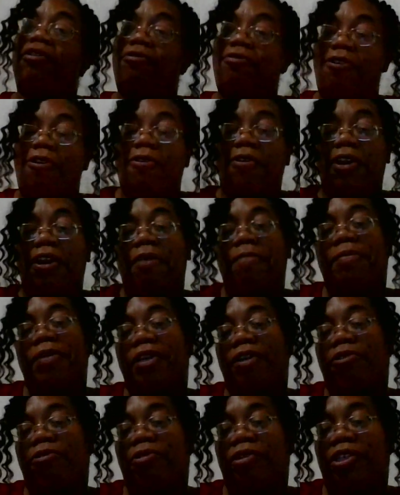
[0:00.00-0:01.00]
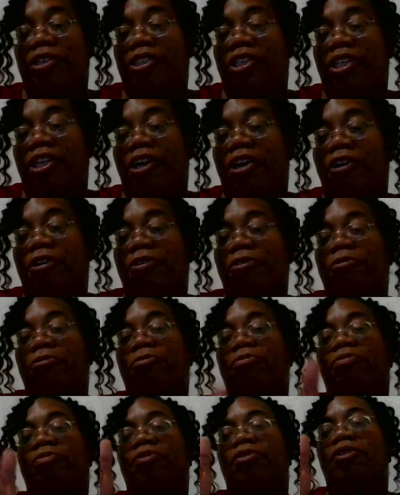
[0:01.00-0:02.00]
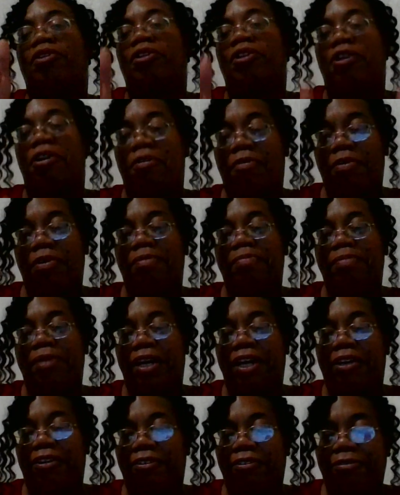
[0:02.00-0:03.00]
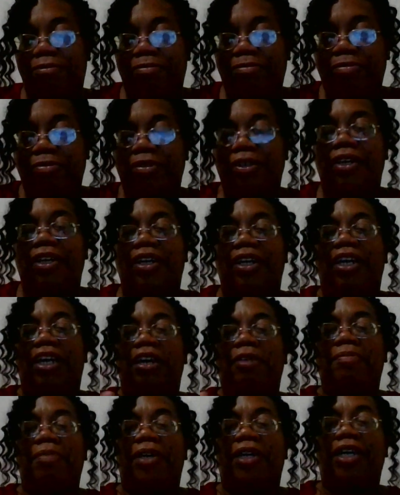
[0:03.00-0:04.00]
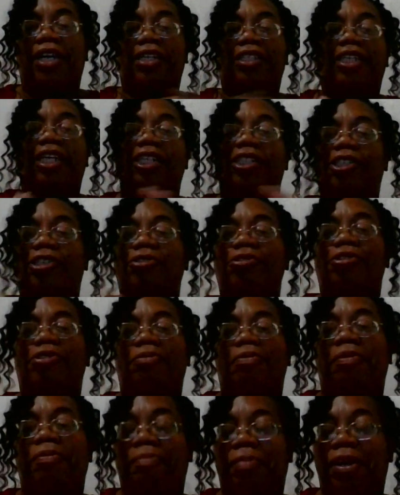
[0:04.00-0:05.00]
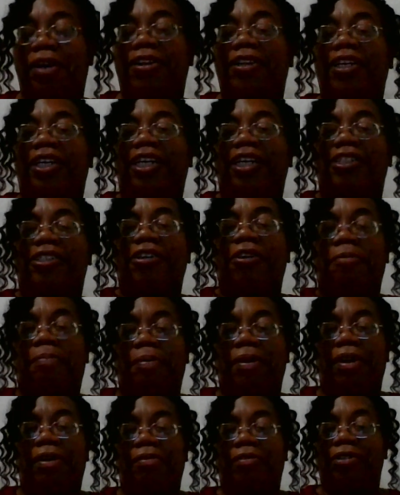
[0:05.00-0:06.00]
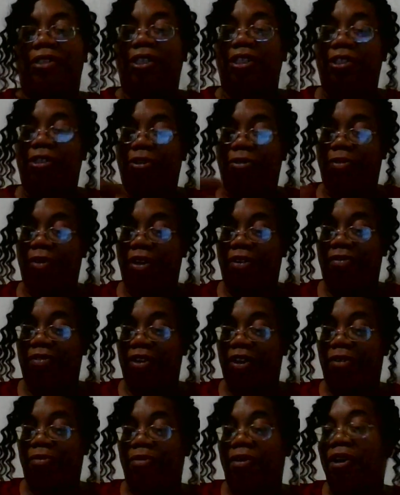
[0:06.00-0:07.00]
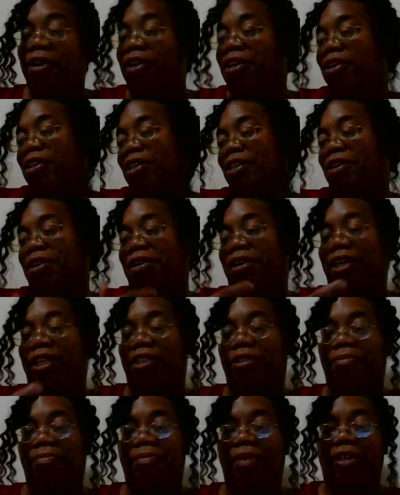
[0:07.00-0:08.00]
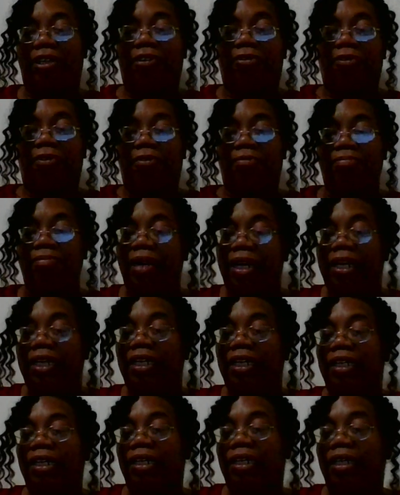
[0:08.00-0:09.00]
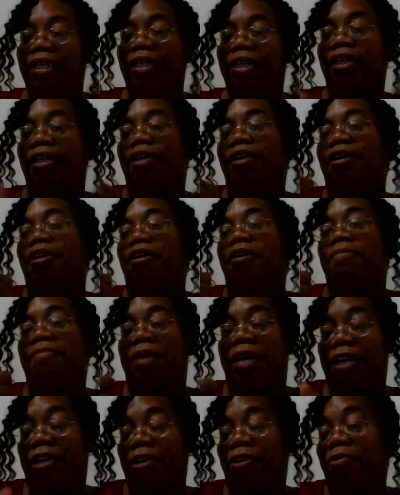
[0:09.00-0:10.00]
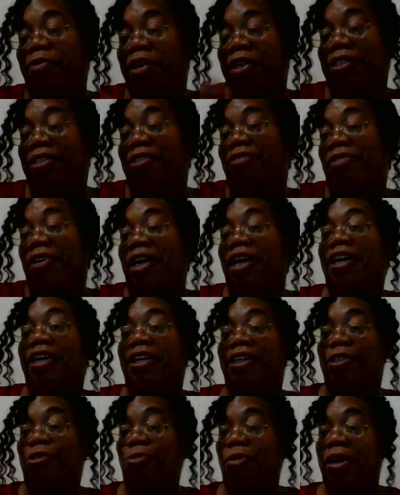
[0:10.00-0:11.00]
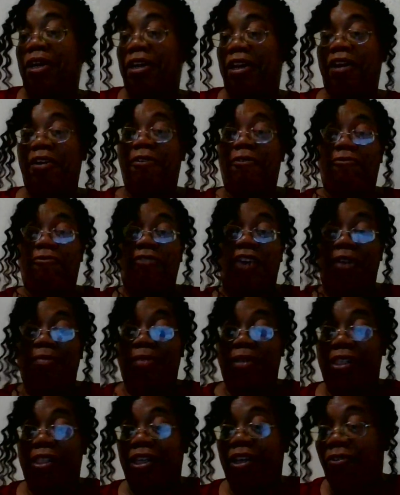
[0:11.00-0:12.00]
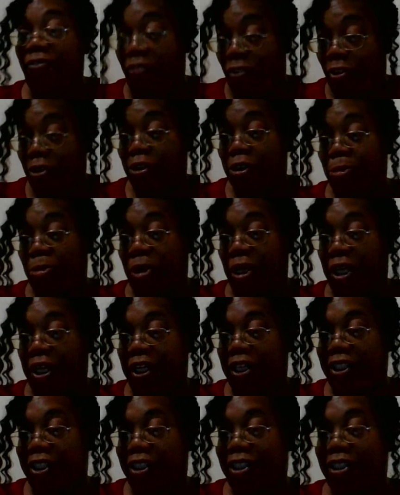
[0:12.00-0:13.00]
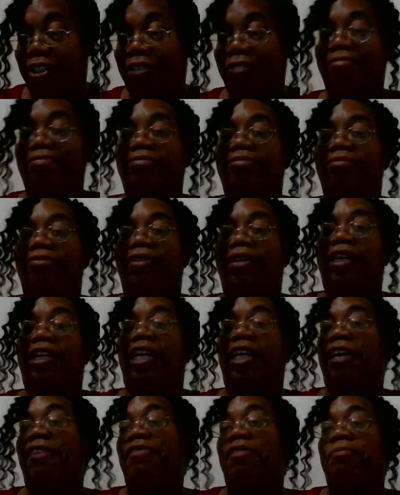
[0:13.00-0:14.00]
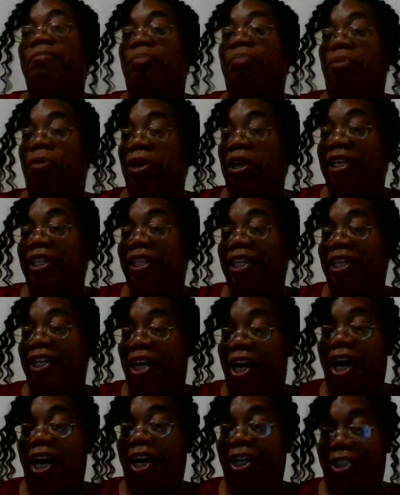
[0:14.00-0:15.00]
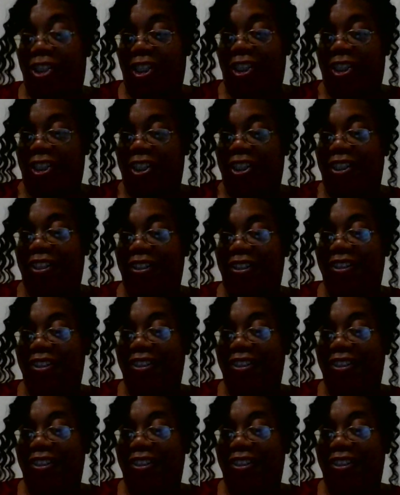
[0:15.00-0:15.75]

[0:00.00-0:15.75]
Growing up in a Christian home, knowing better, and because they choose to rebel against their parents and do whatever they want, and they get to make their own money, by the grace of God is why they are famous in the first place. And even breathing oxygen,